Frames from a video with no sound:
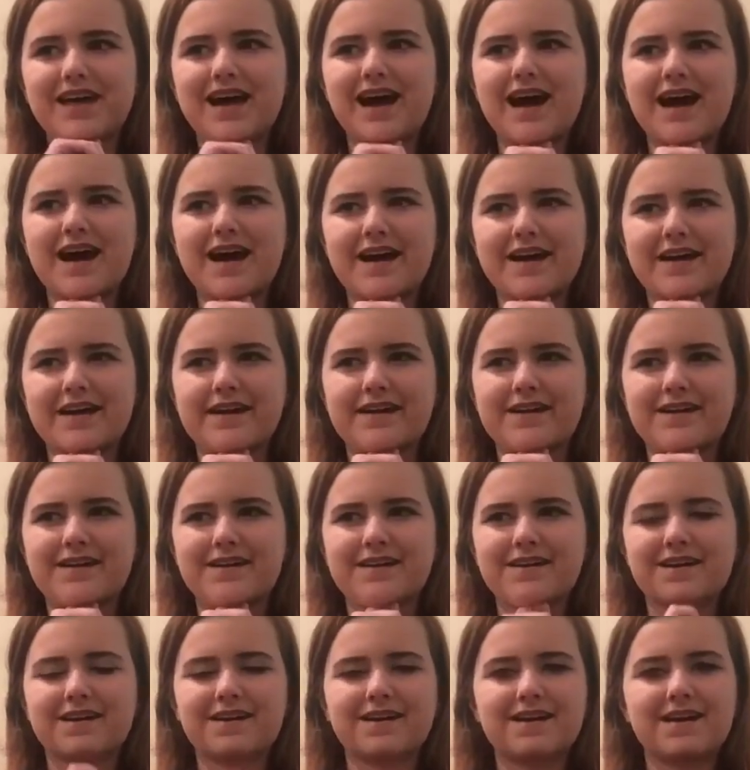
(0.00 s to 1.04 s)
I
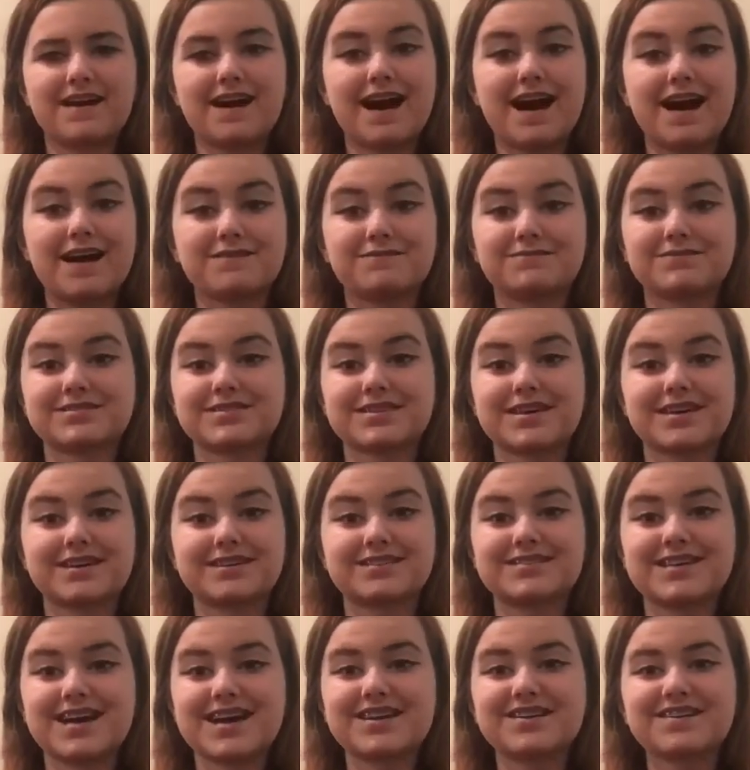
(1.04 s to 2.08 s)
was
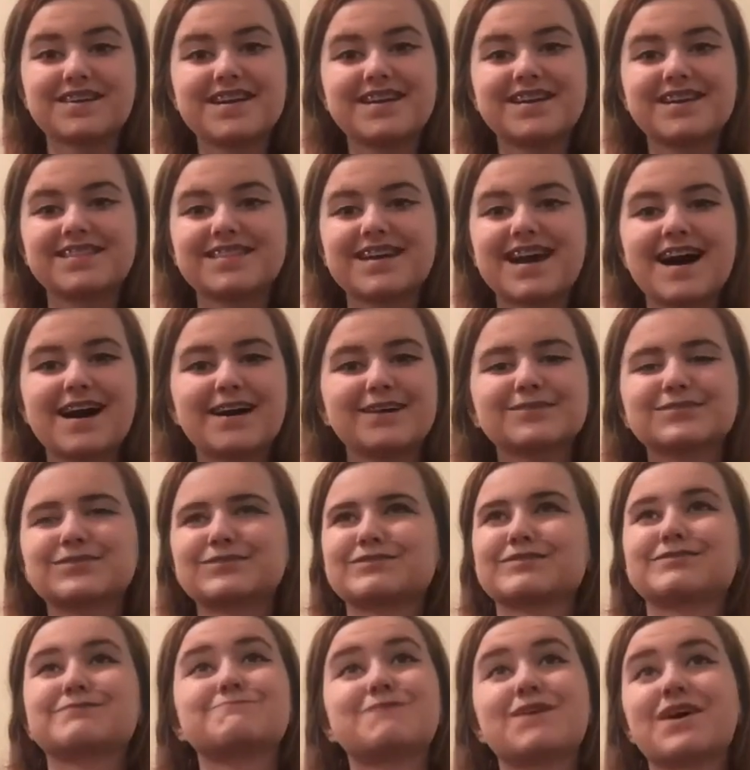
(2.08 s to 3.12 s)
like decorating the house
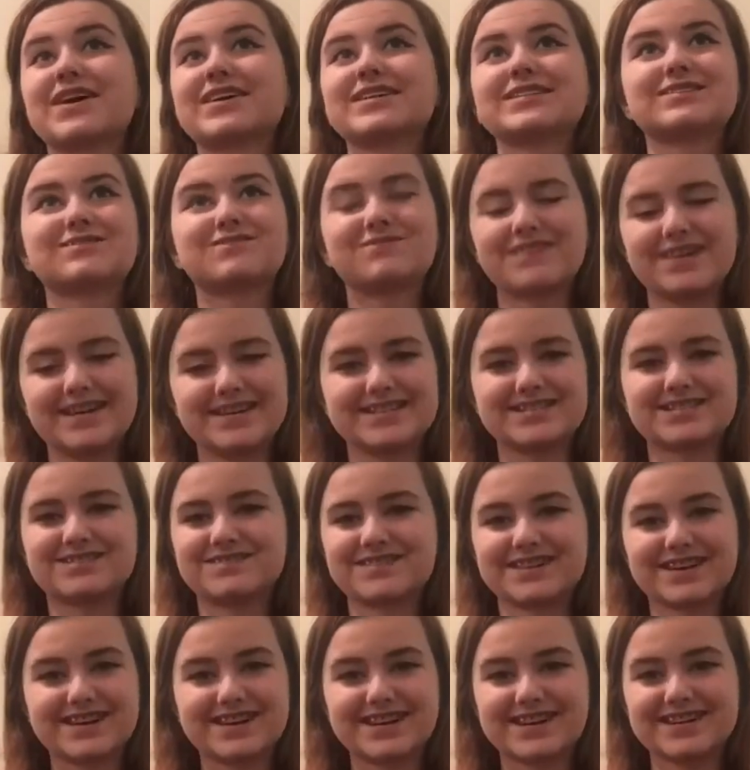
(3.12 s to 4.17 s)
with Mark's face
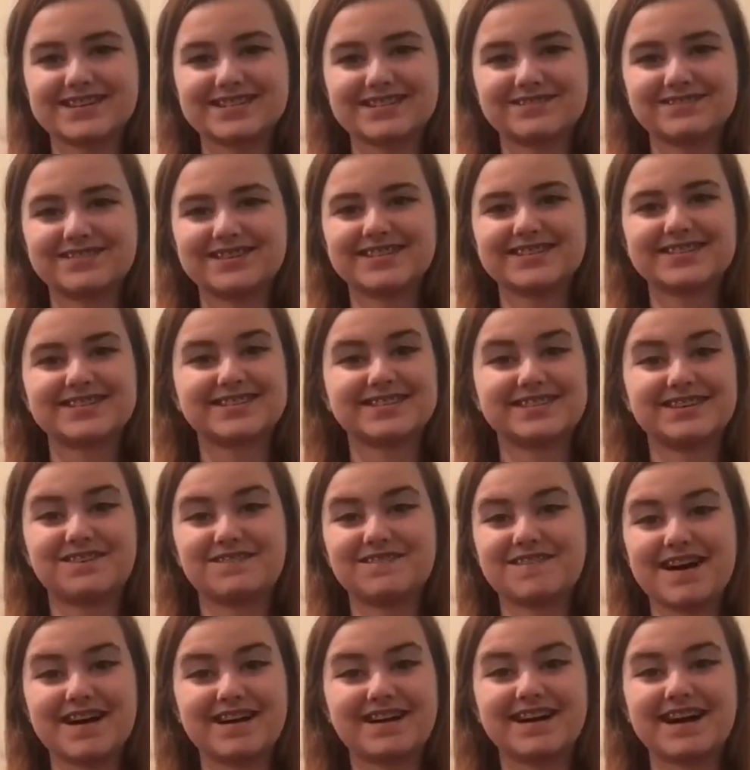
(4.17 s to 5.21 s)
for Christmas, no
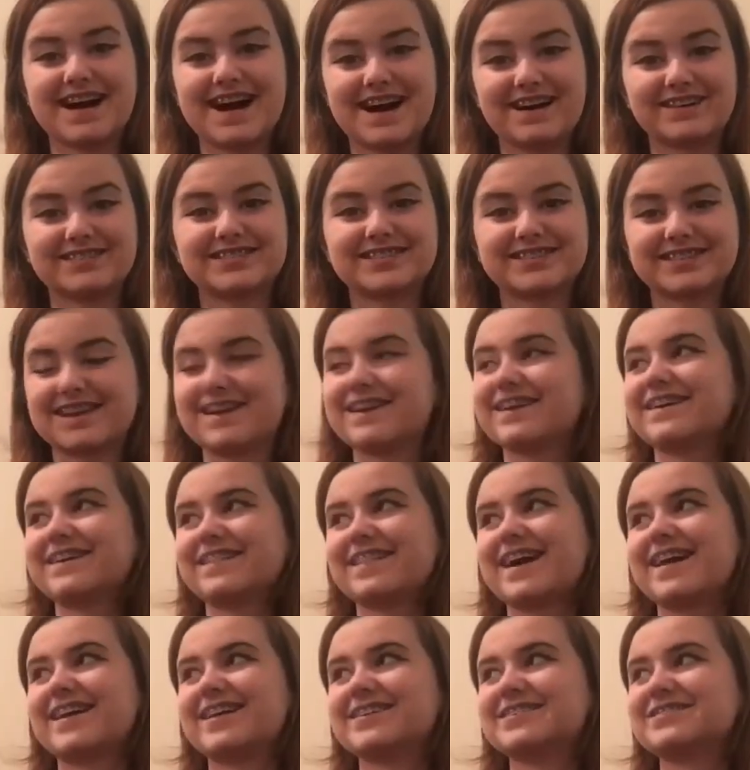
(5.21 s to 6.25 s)
matter how scary
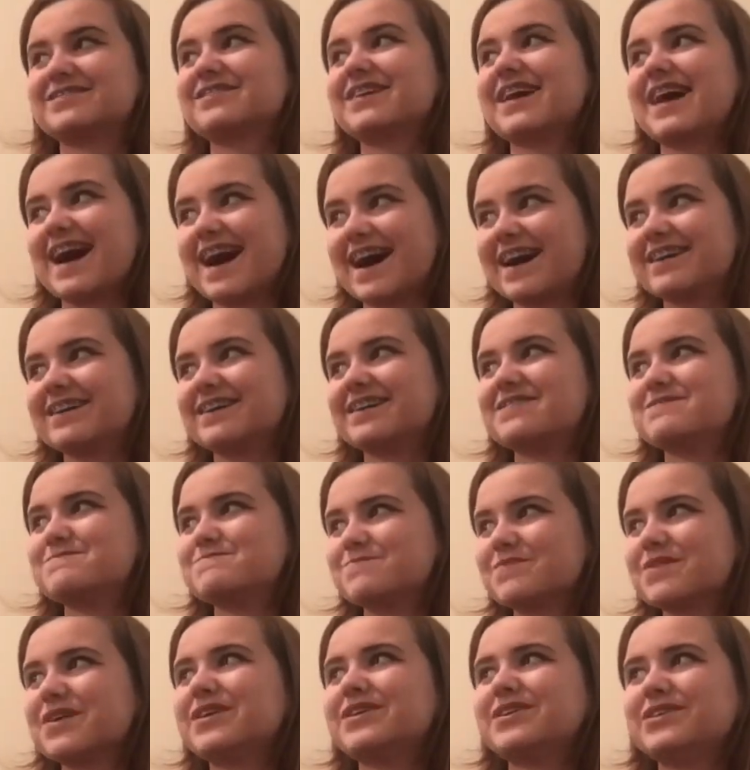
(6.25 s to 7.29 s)
that is. We had a
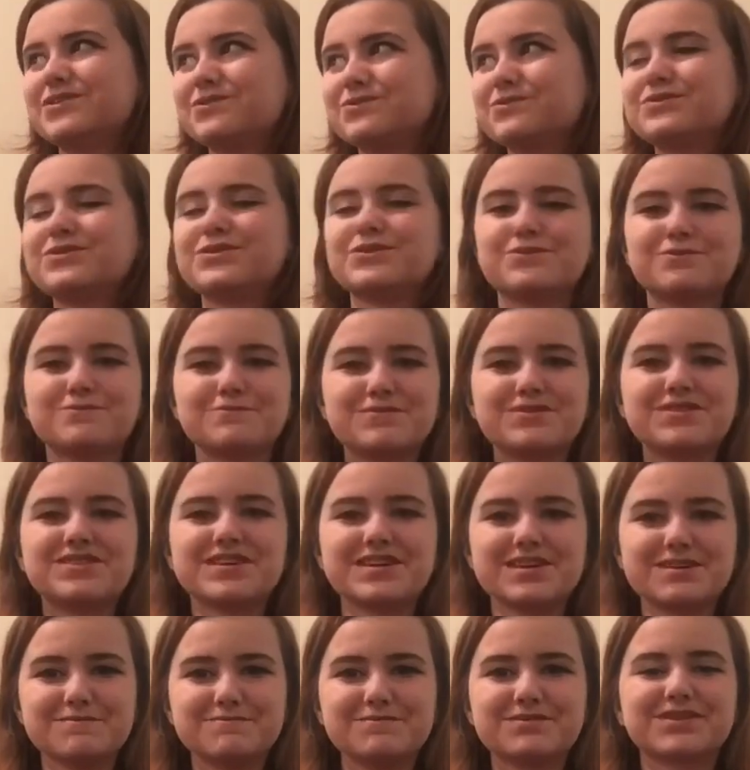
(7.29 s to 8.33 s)
YouTube
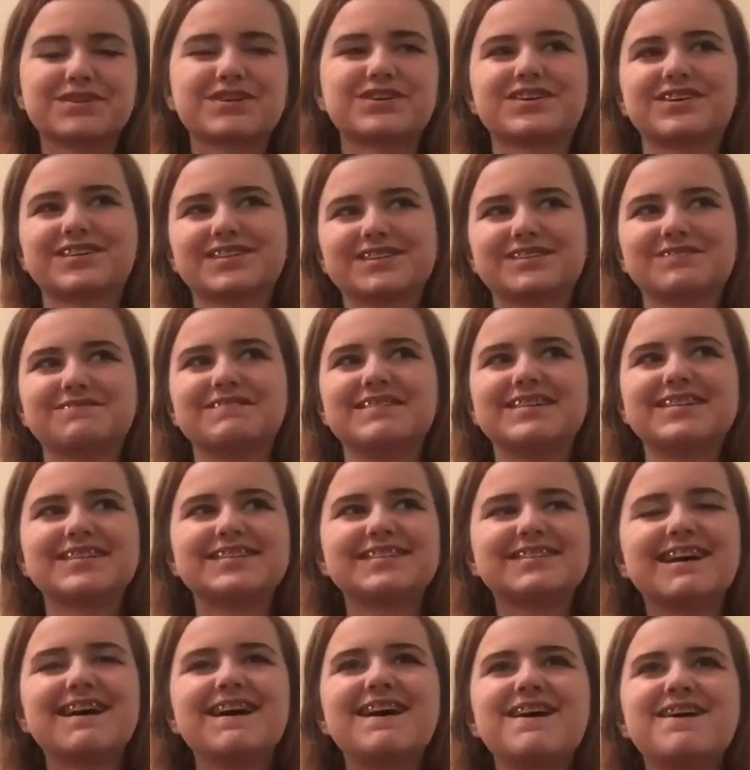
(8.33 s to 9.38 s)
themed
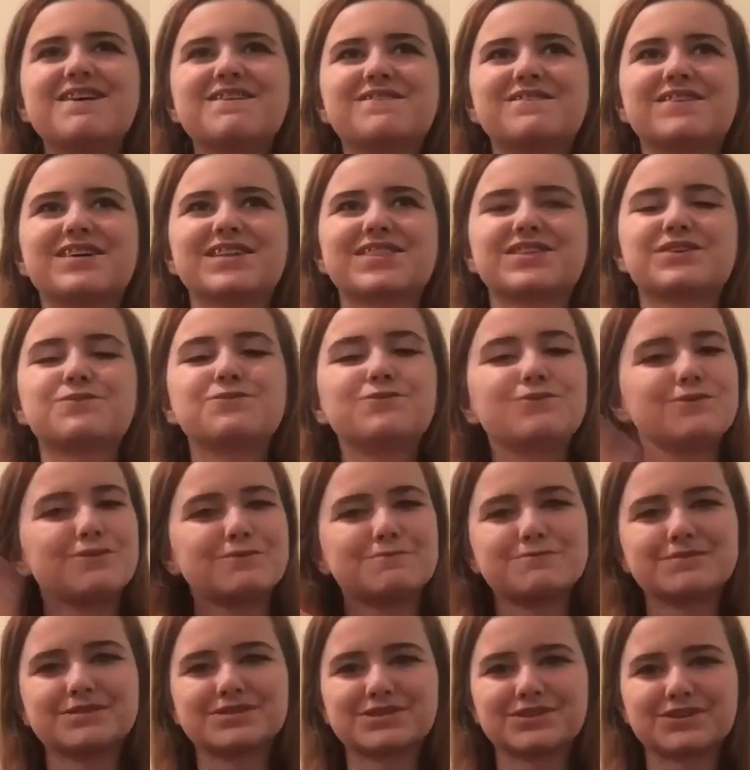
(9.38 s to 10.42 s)
Christmas with Cool
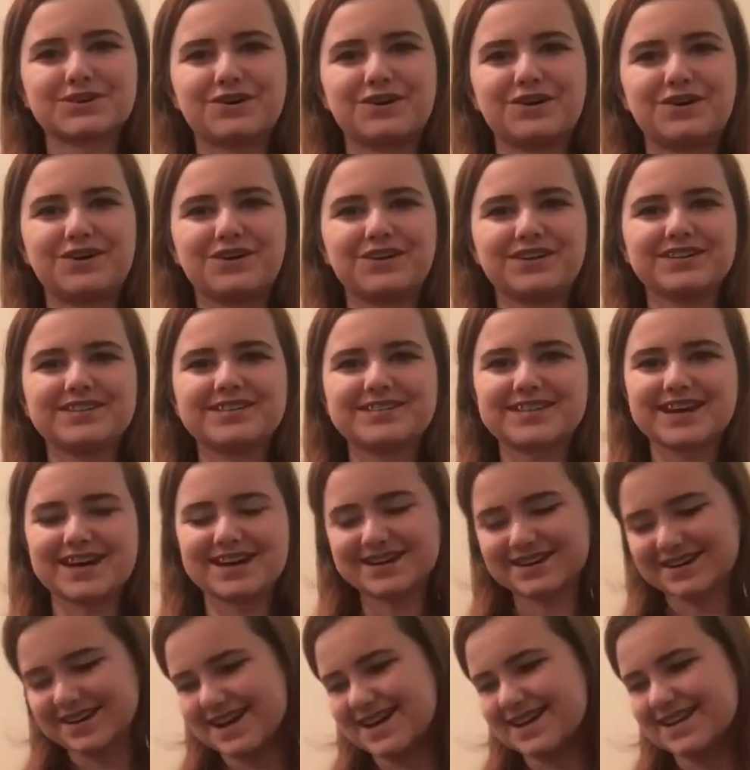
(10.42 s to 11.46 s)
Patrol
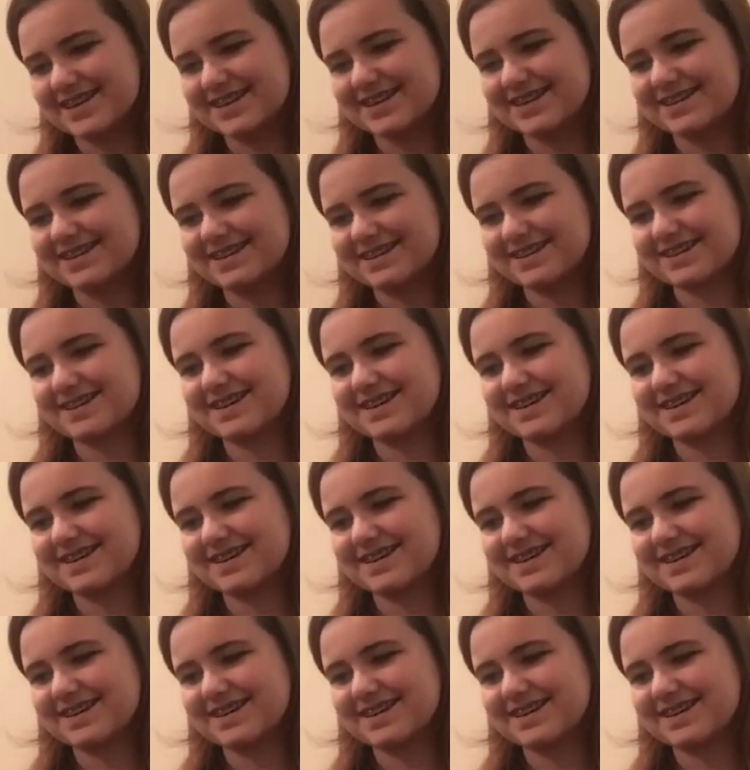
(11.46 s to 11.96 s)
decorations